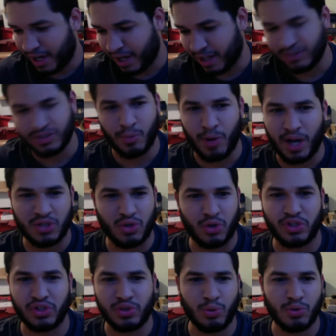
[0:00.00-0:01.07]
to watch all
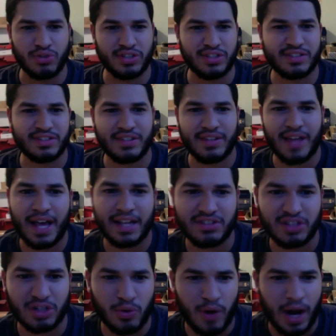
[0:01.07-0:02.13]
the duels and this and that, and
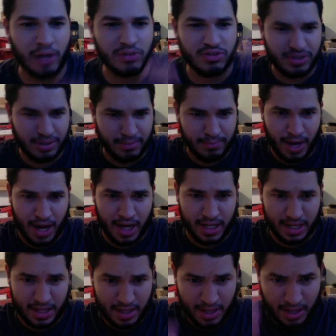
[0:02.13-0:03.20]
to crown
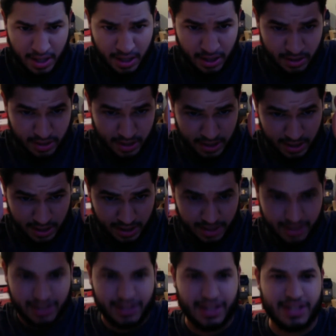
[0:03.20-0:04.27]
somebody the
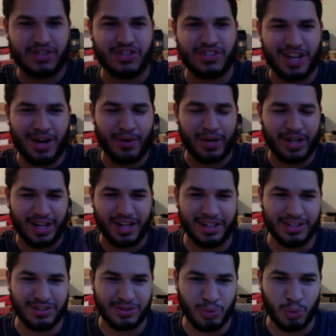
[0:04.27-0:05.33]
Legendary
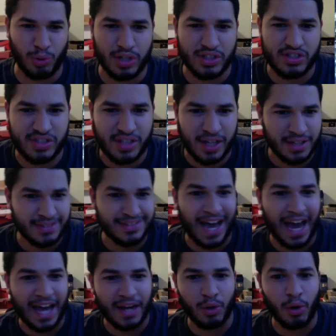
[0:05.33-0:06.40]
Duelist
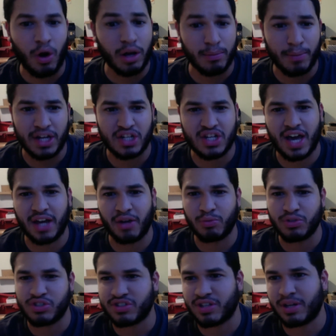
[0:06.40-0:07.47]
title on my channel,
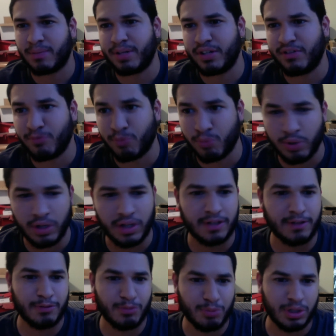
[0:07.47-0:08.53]
which is going to be really,
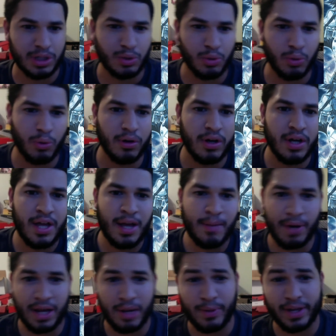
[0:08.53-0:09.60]
really cool.
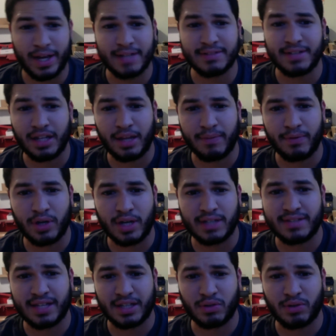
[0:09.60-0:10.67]
But anyway, guys, I love you guys.
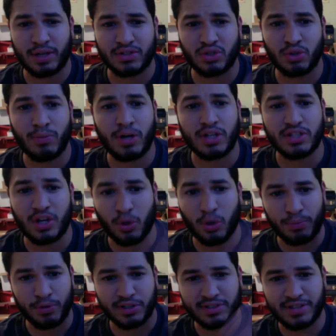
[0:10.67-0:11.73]
Thank you guys so much. I hope
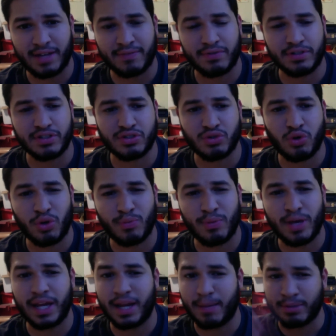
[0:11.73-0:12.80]
you're excited for this
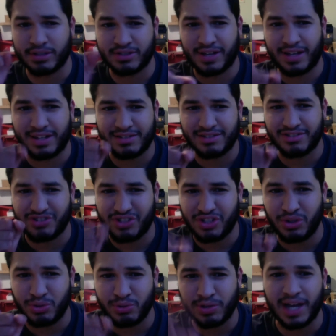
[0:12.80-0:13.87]
tournament, and I'm excited to see
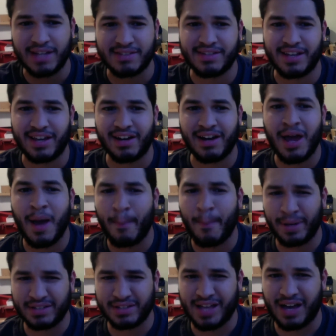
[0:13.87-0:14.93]
you guys there.
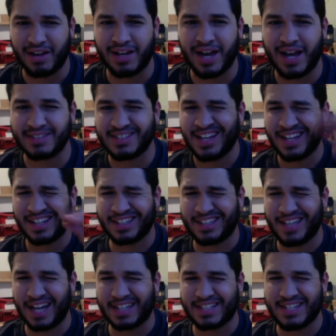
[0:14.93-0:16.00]
Peace out, guys.
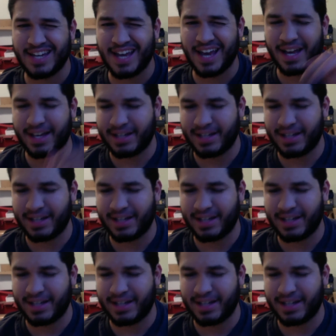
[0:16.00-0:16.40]
Gotcha!